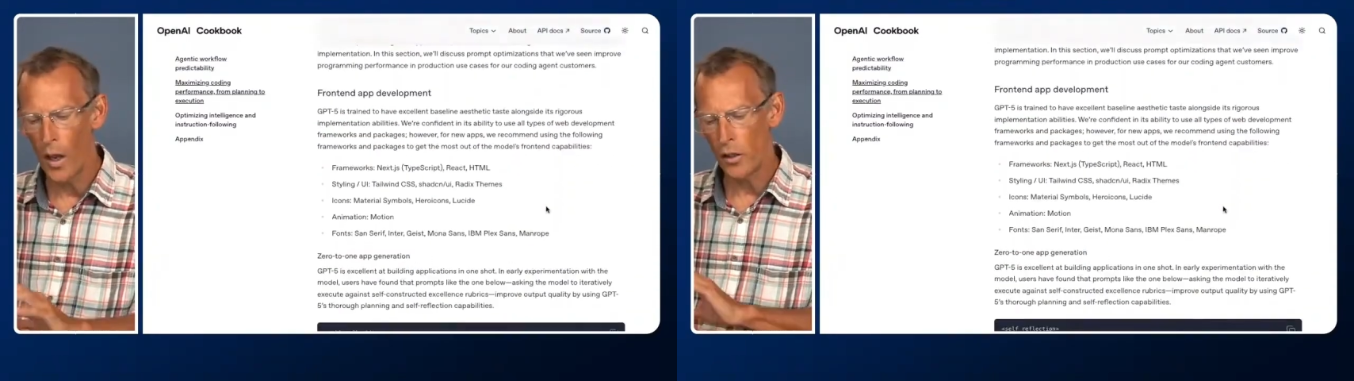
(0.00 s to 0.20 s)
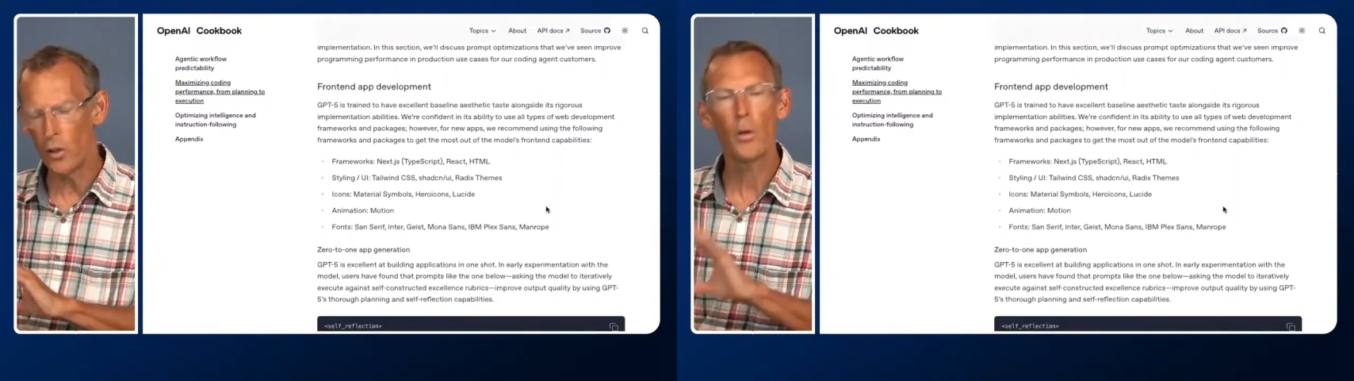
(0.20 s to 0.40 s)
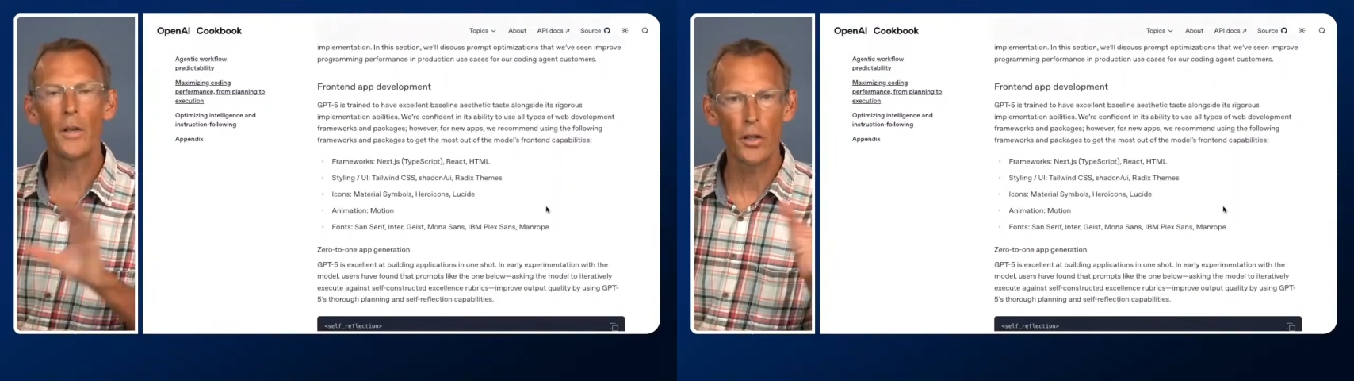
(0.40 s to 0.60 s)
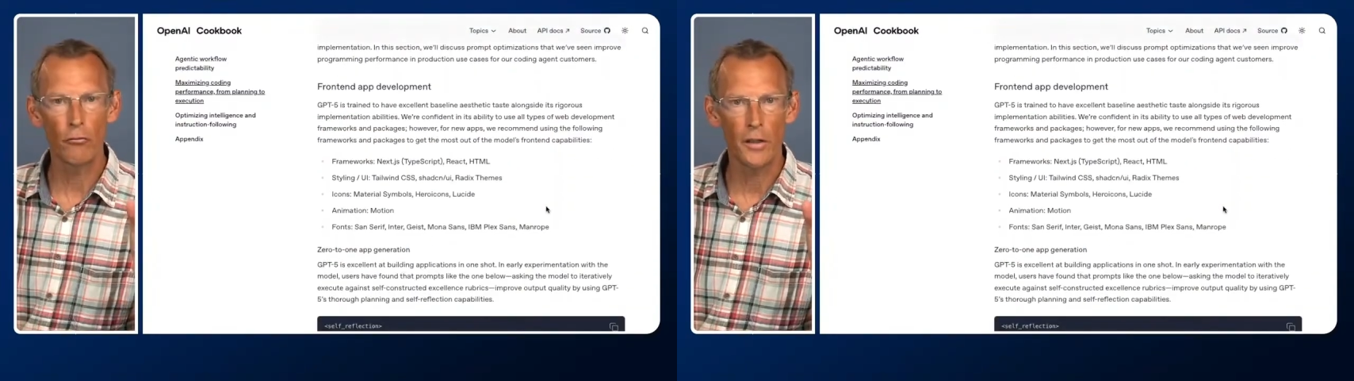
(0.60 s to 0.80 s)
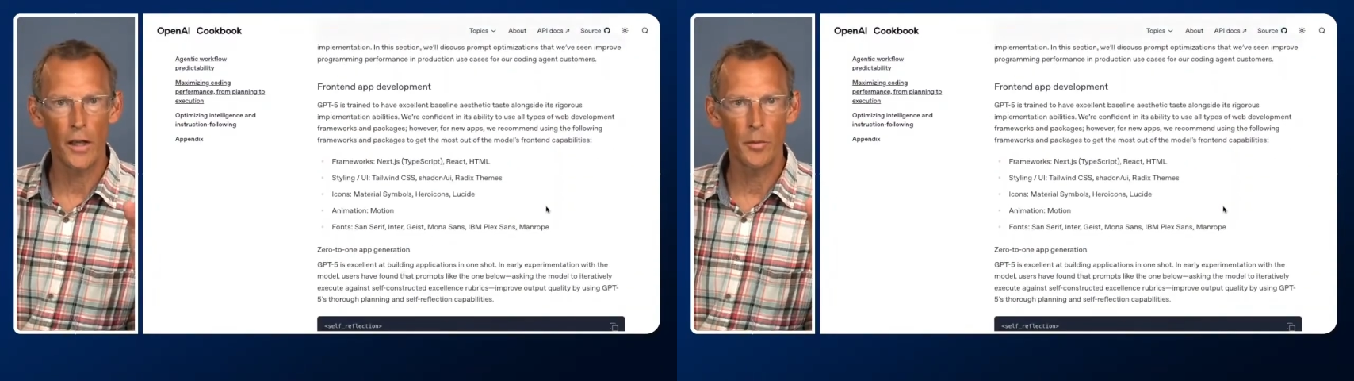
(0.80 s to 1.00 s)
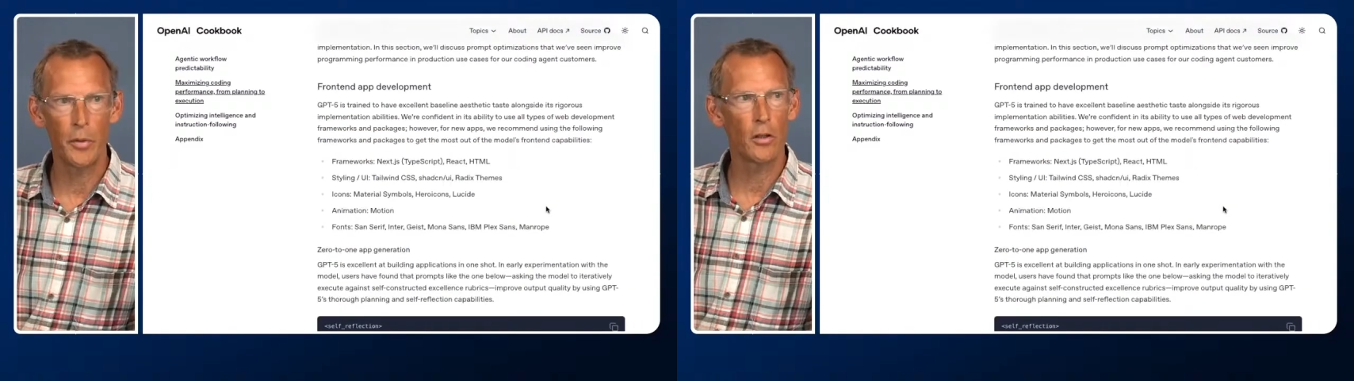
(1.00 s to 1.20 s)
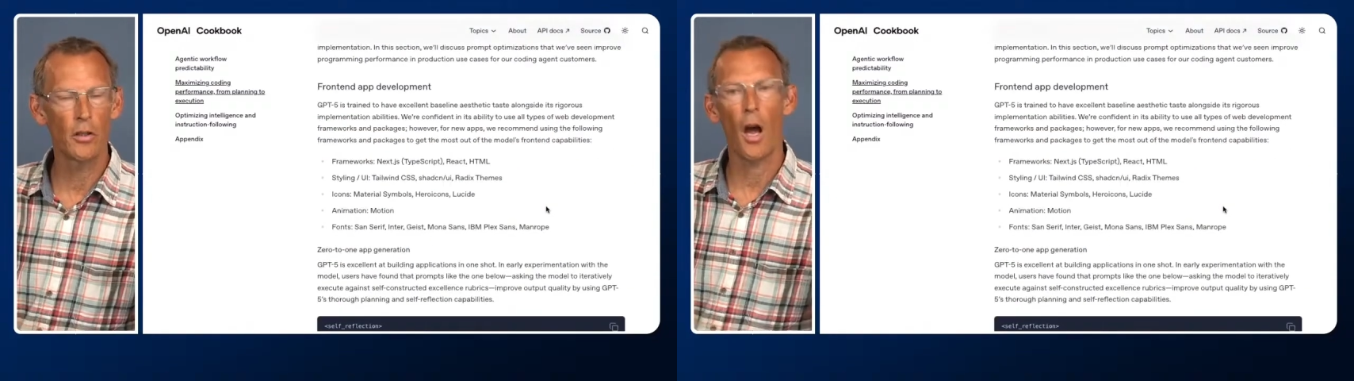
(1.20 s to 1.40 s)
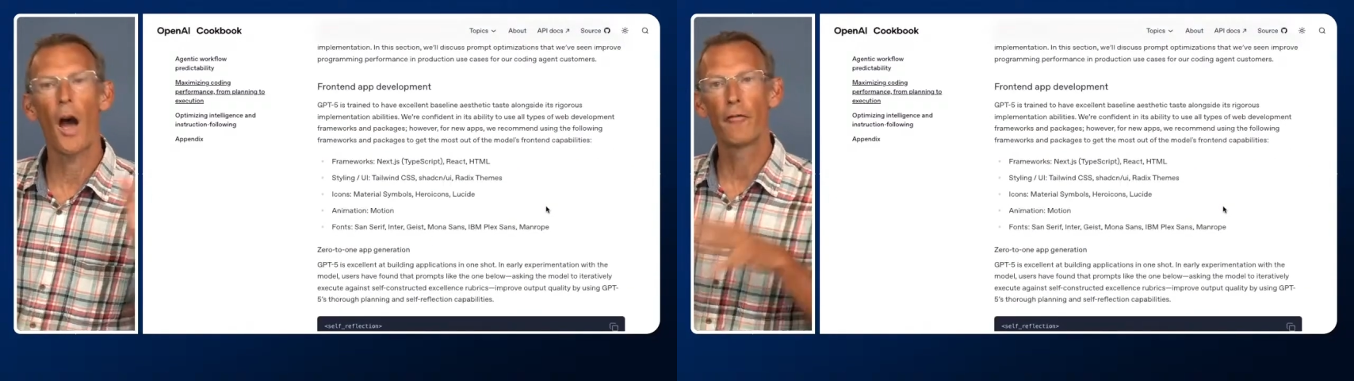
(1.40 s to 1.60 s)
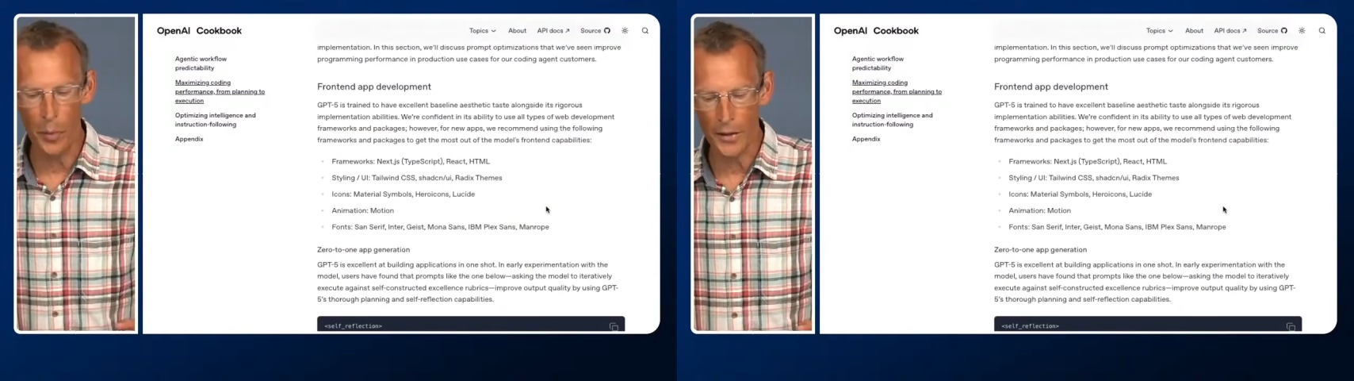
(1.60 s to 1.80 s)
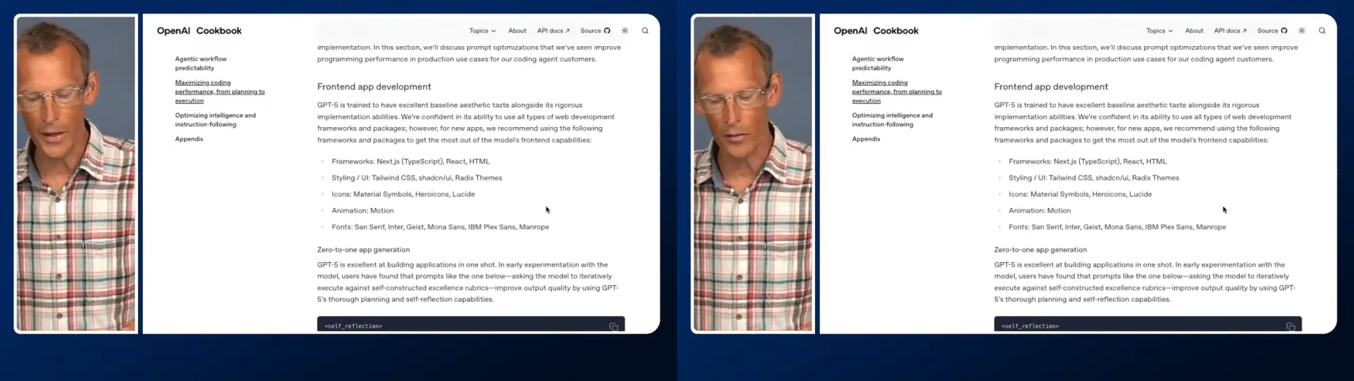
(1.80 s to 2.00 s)
You don't need to read this because I've
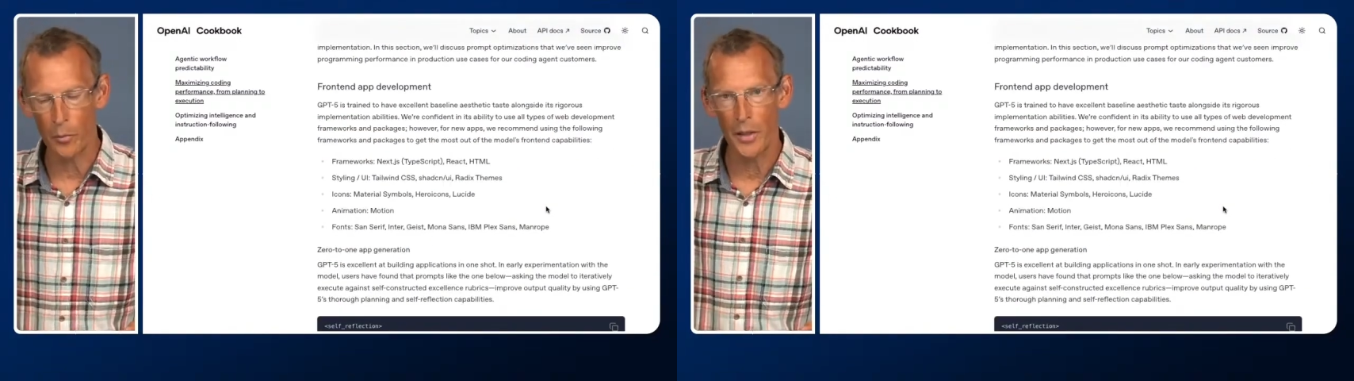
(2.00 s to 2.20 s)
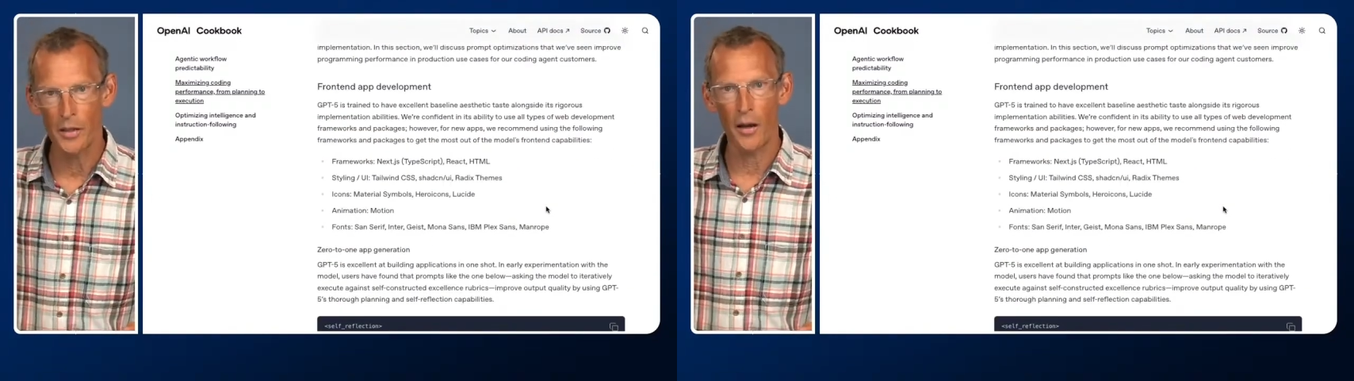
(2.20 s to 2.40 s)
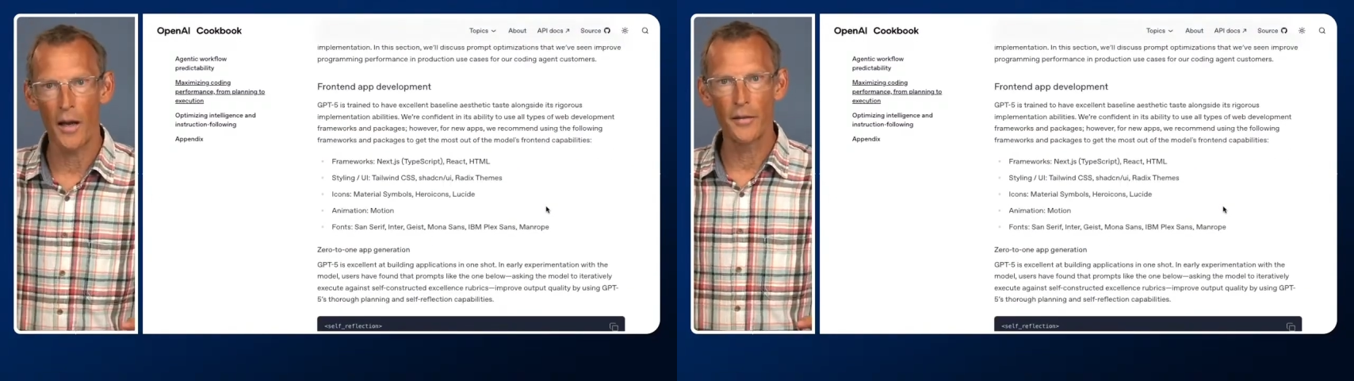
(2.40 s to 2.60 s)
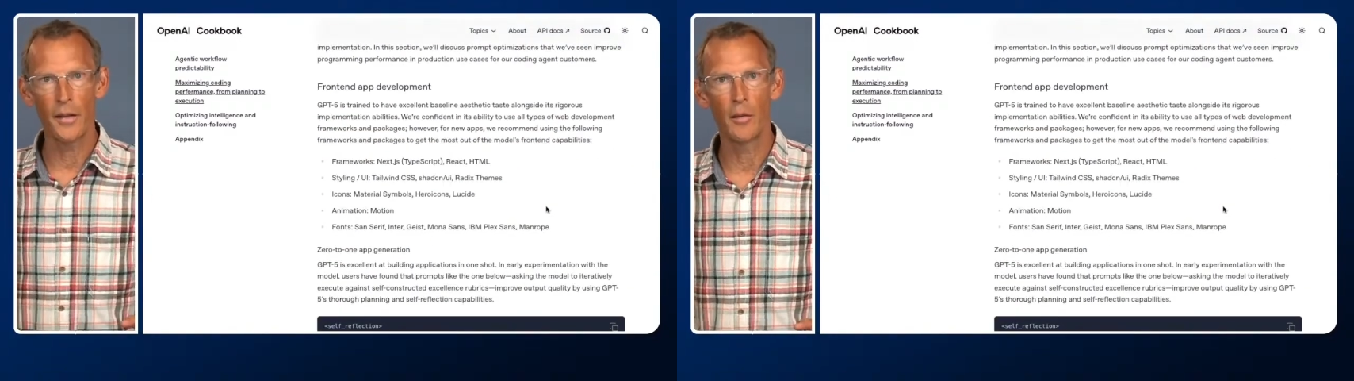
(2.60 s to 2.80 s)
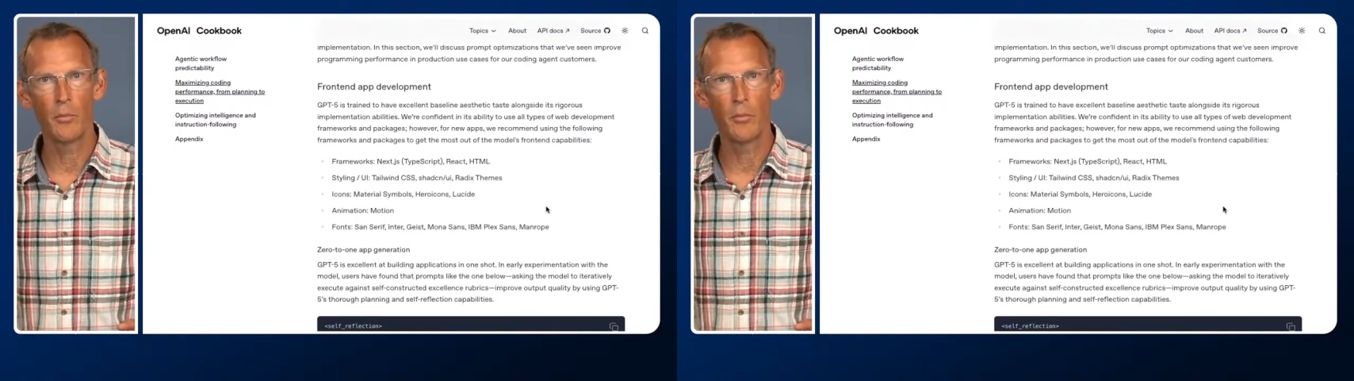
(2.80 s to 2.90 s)
picked out the bits that I think are